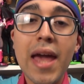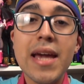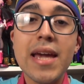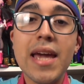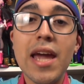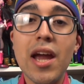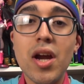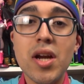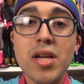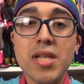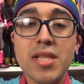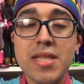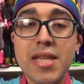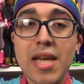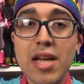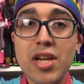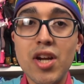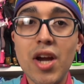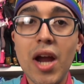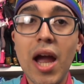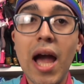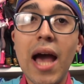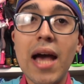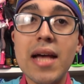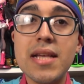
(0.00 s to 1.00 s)
Garrett
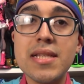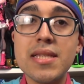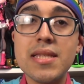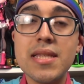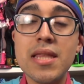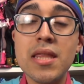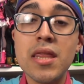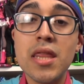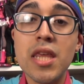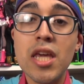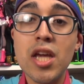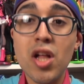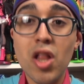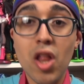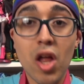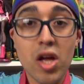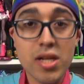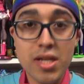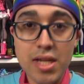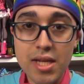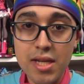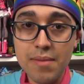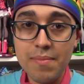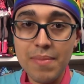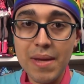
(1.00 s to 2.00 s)
Sanders has the
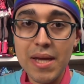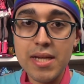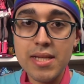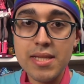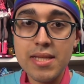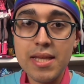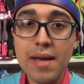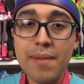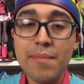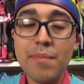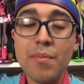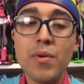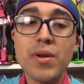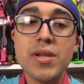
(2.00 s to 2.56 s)
Claudine picks up,